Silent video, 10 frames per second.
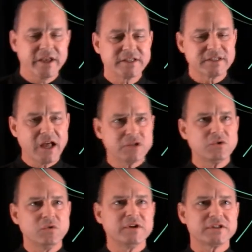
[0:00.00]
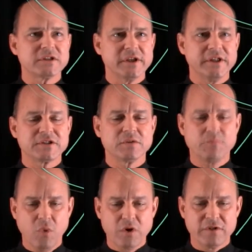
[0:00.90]
it's
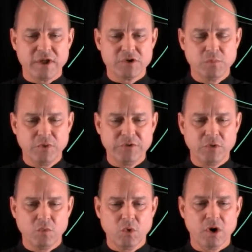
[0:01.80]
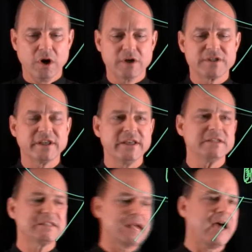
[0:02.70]
important that you put the words
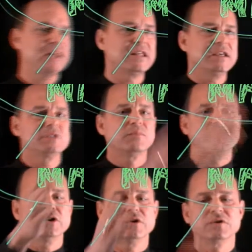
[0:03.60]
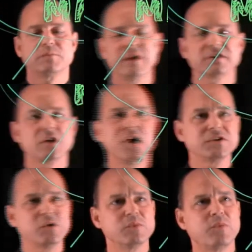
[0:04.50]
inside these balloons, but it's
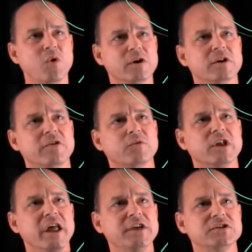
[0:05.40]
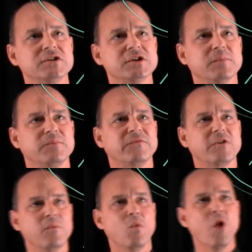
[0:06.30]
also important to the relationship
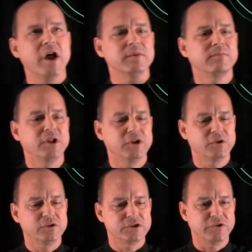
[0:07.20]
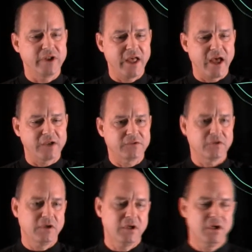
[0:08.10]
from one balloon to the next.
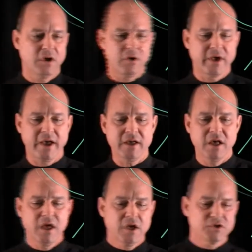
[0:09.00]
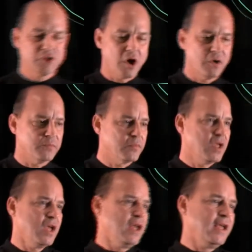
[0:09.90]
Okay? So,
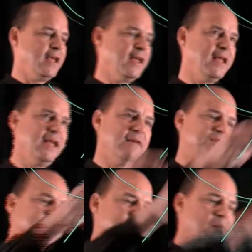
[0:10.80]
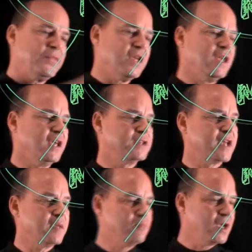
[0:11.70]
if something is
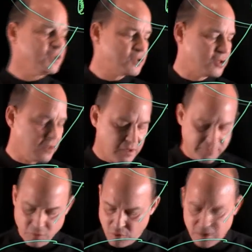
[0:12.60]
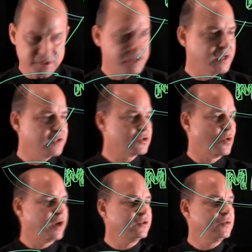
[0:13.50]
a mixture, of course, it is
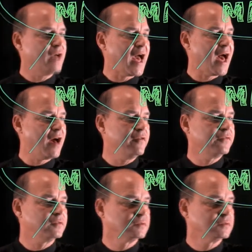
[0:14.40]
going to have